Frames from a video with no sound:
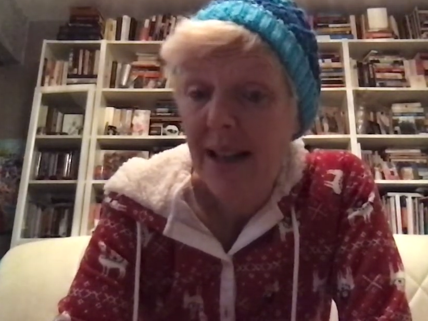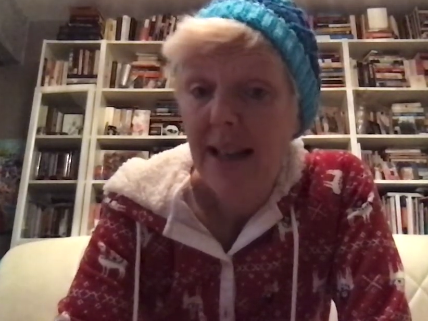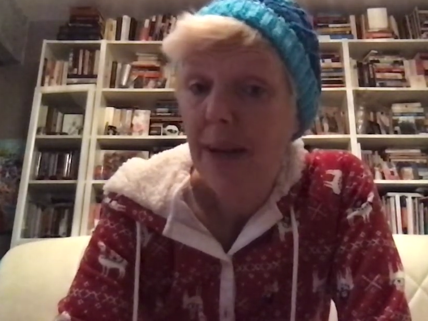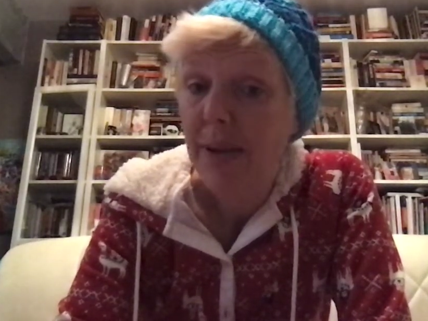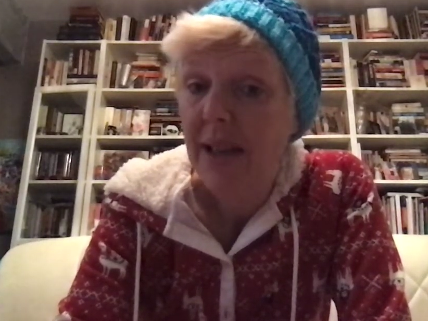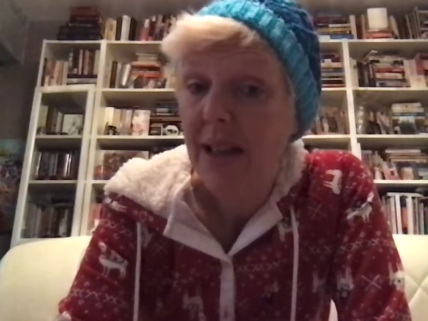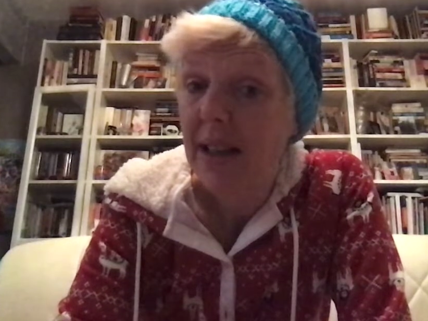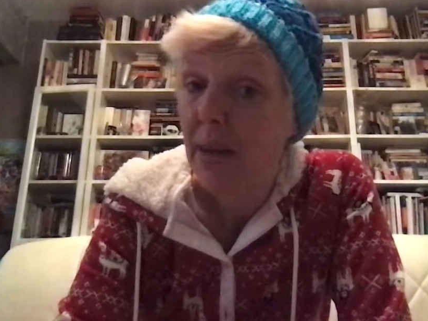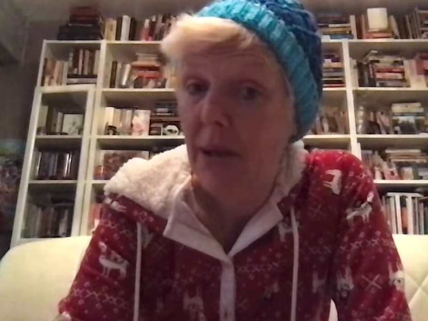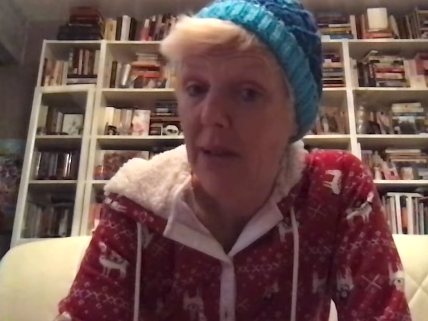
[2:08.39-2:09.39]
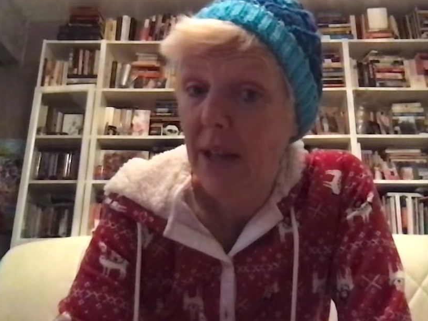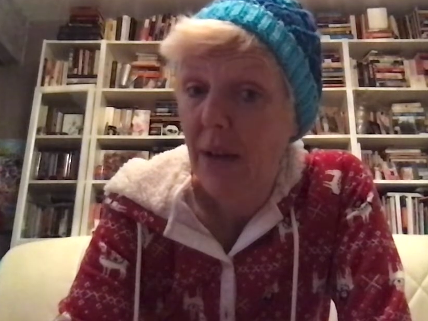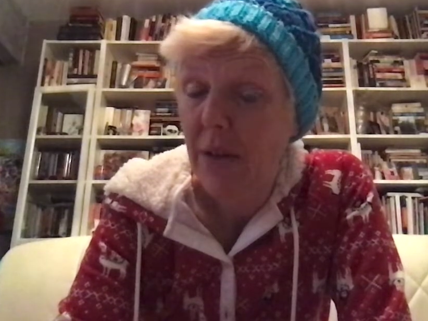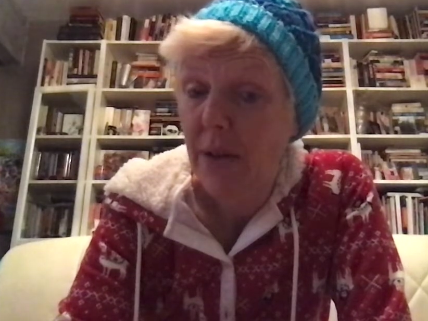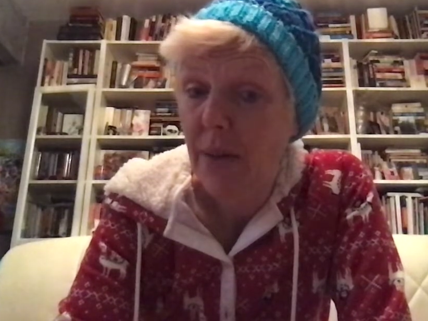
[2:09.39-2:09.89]
And I was thinking about that
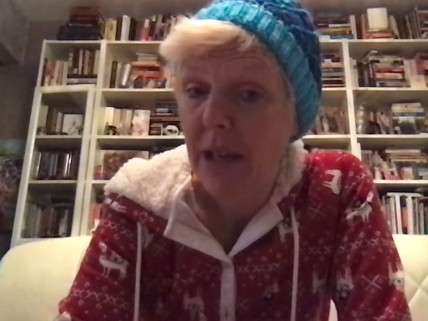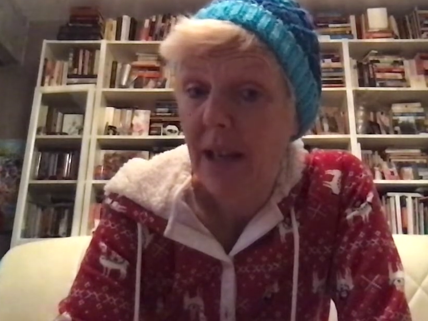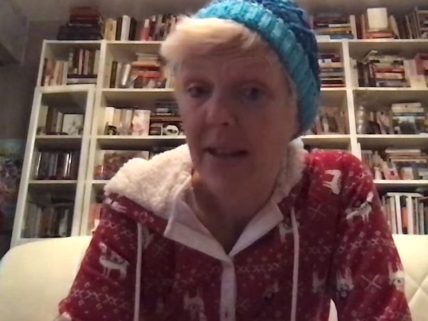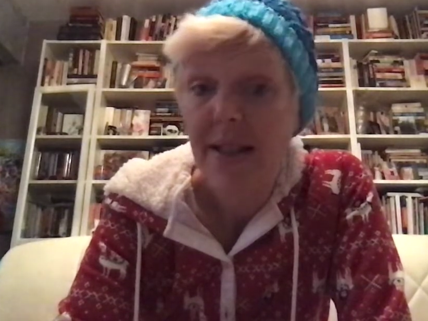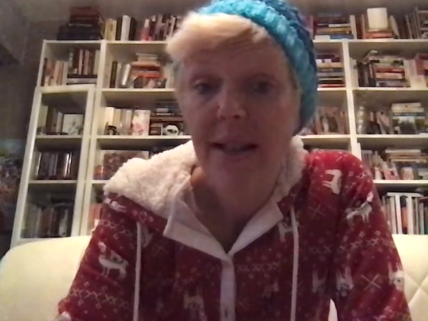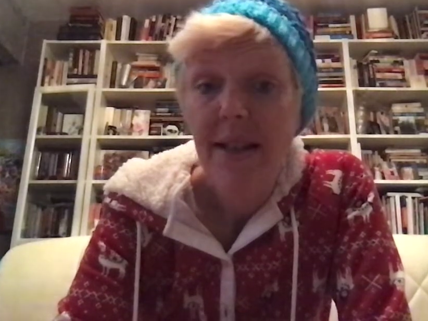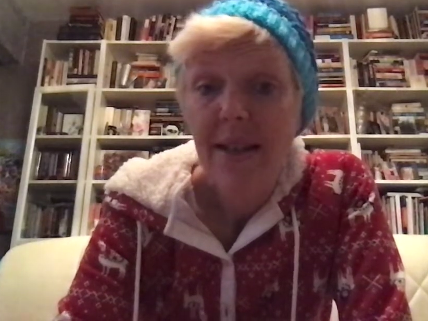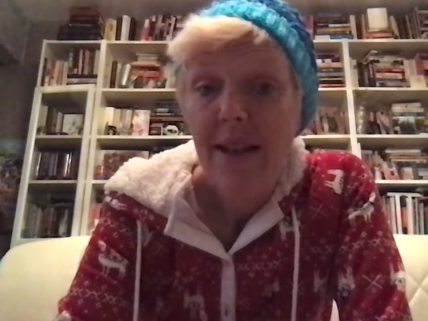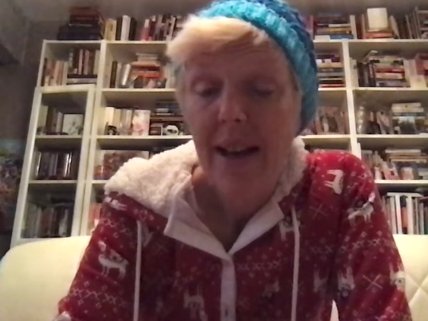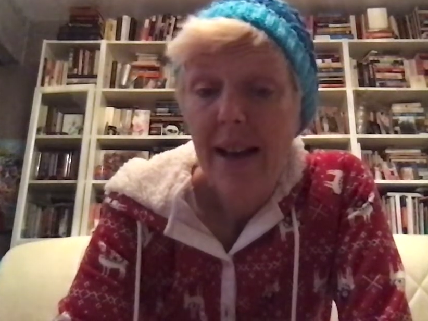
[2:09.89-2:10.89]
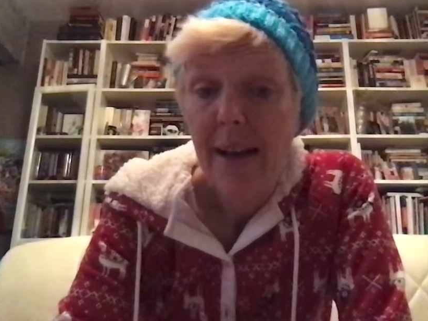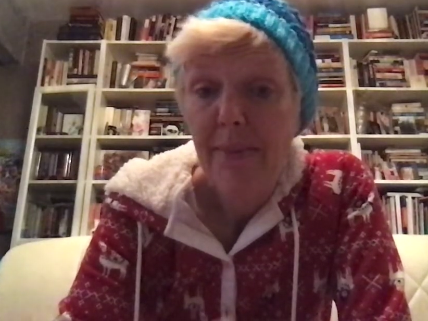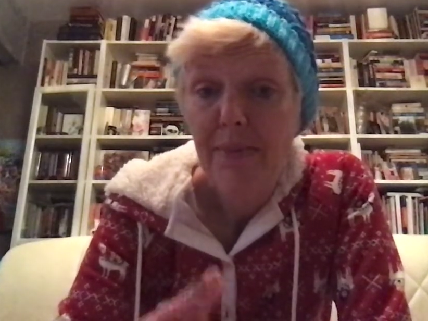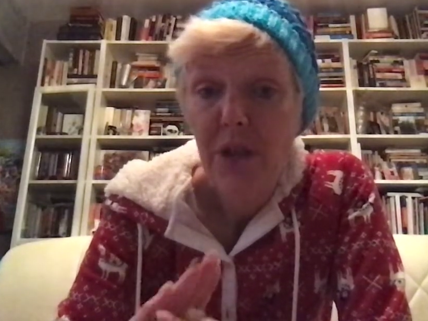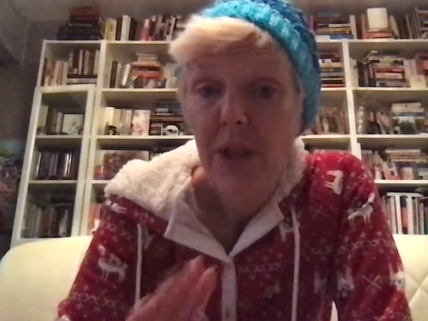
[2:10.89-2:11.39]
over the weekend, um,
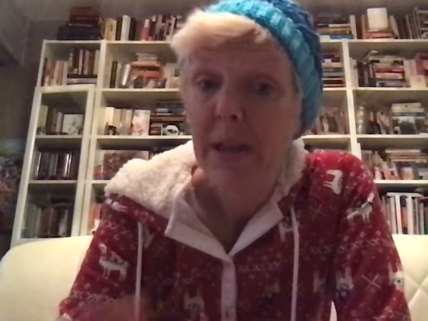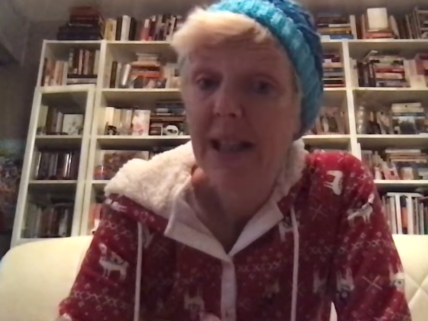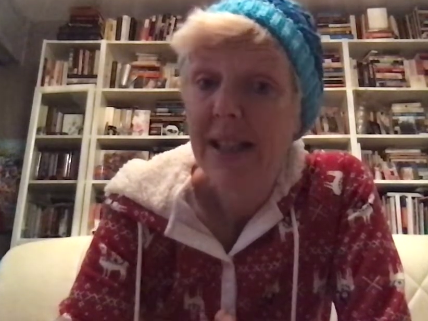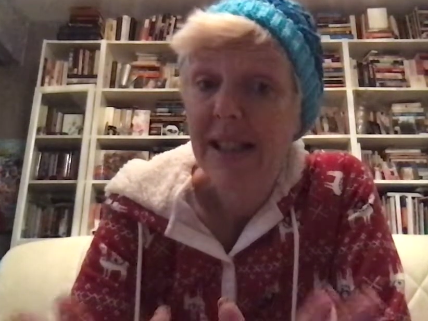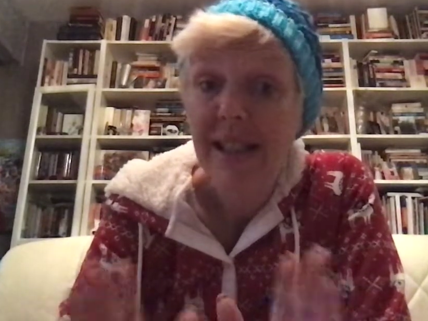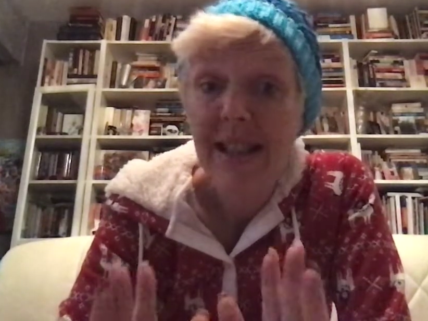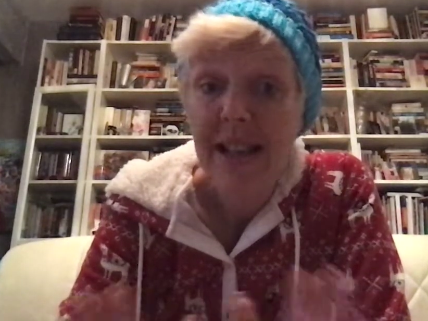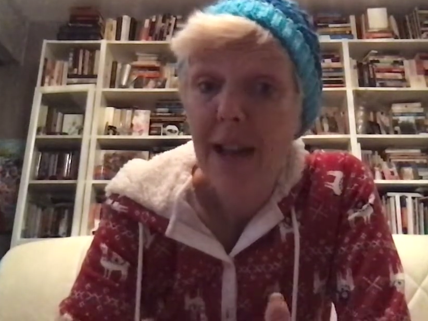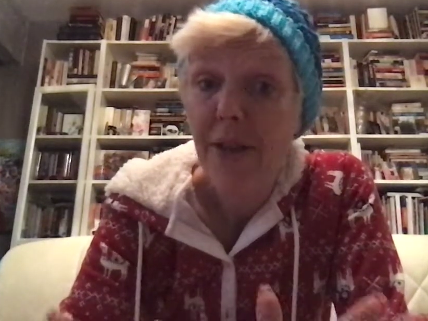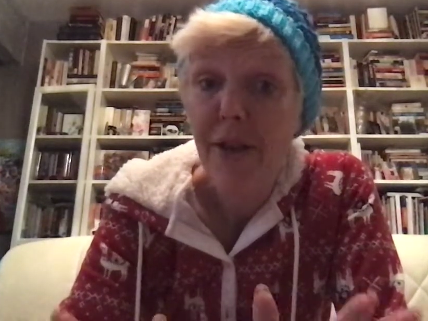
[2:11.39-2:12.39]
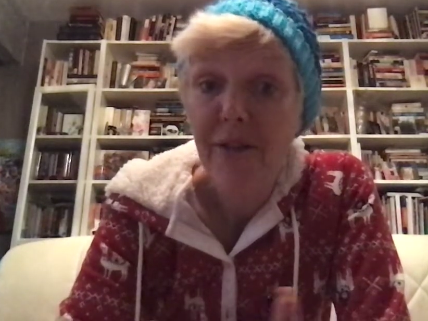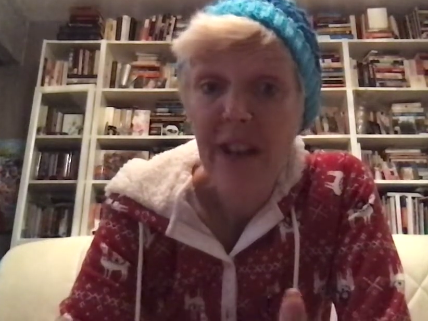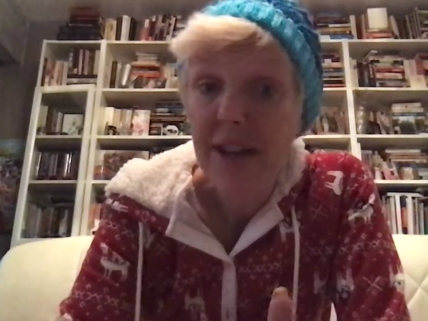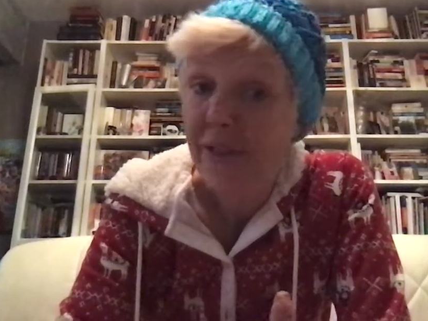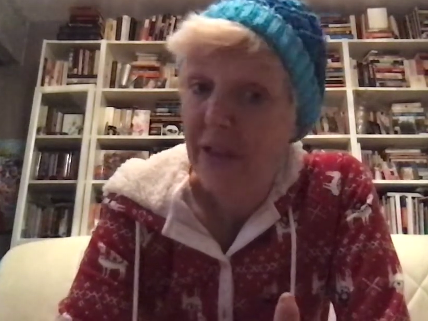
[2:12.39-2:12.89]
just because it's another
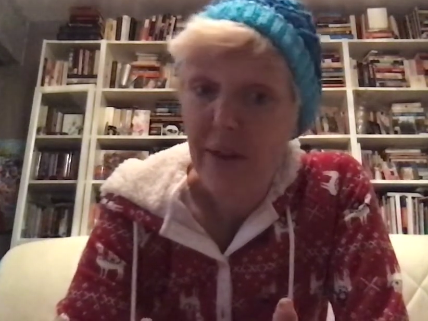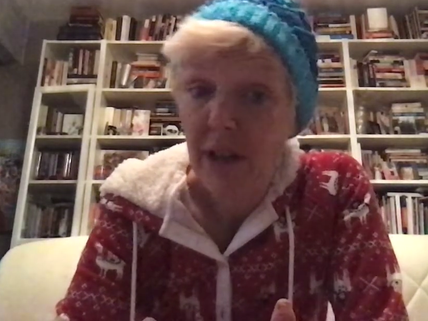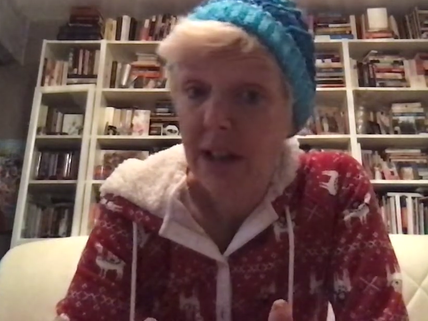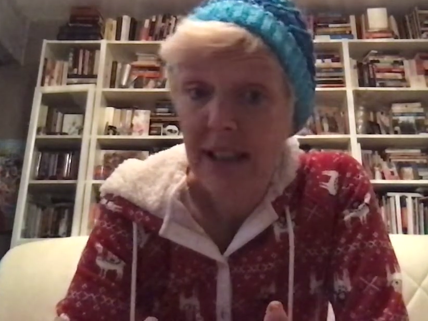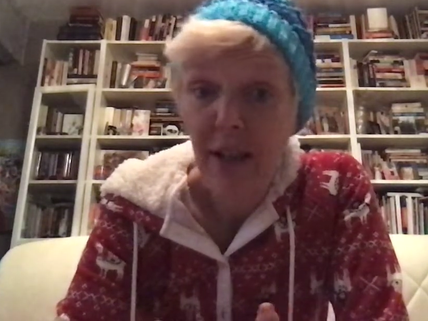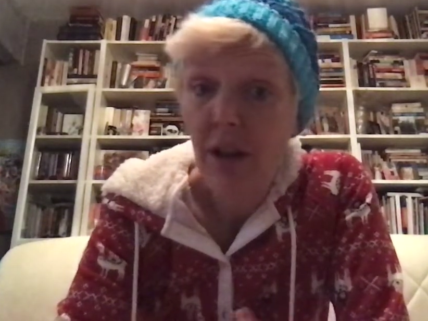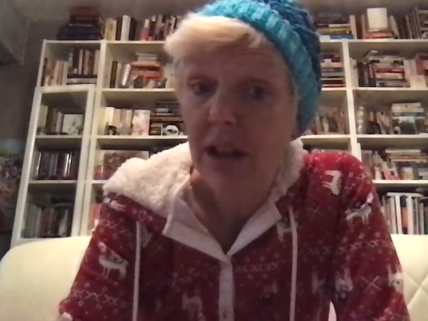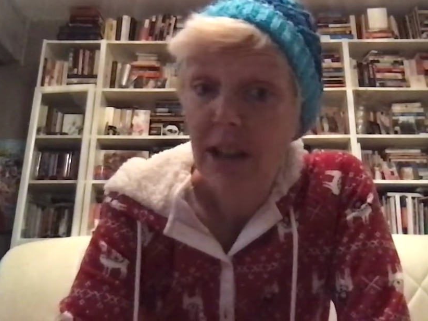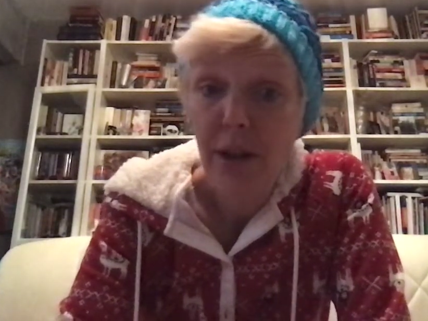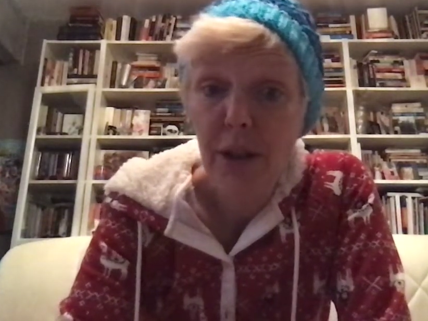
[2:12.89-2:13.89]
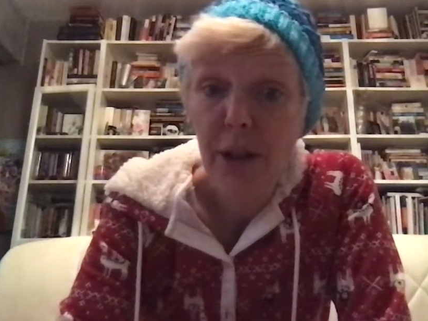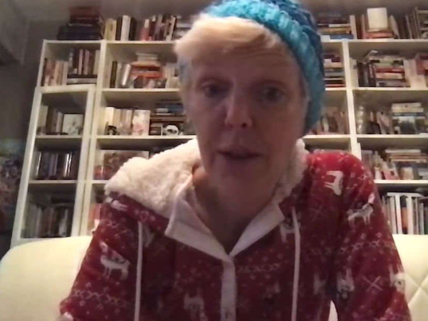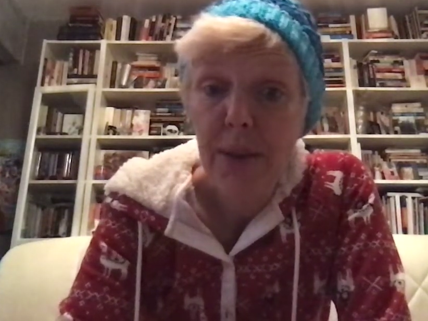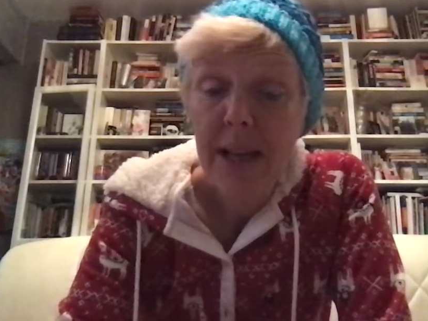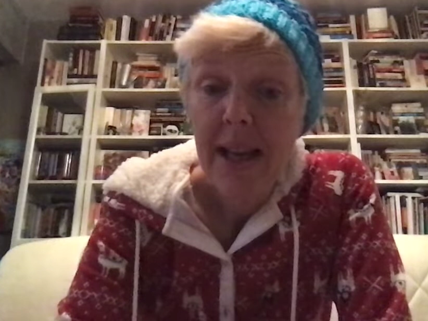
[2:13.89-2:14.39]
fan favorite, like our glitter
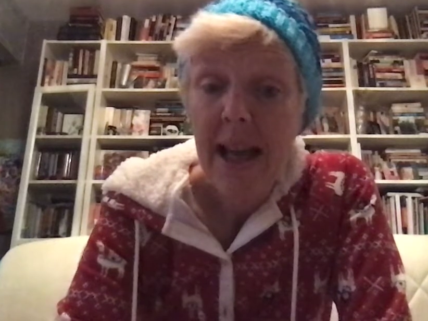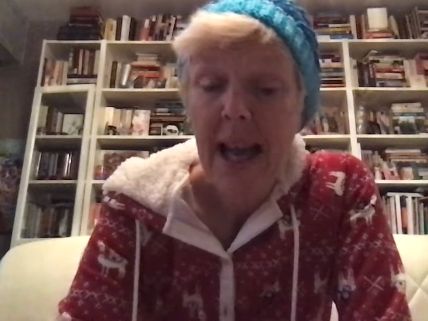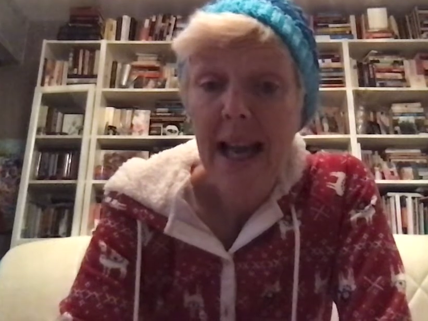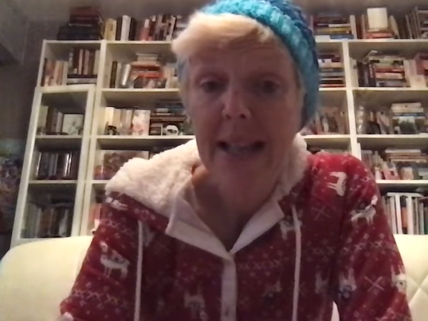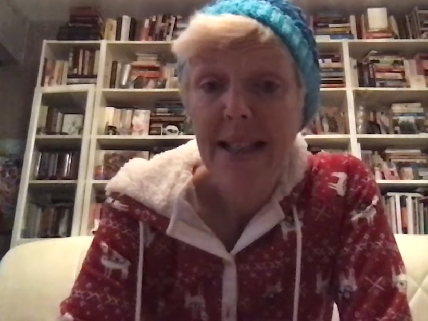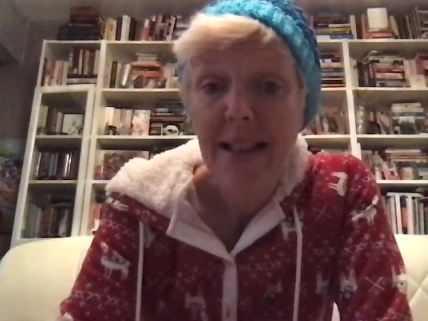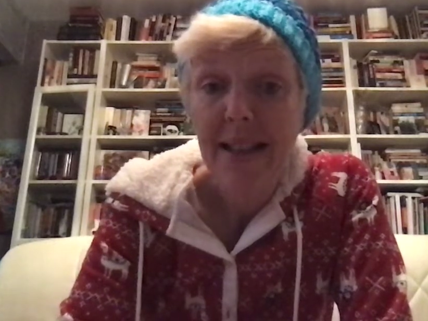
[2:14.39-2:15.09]
glue. And,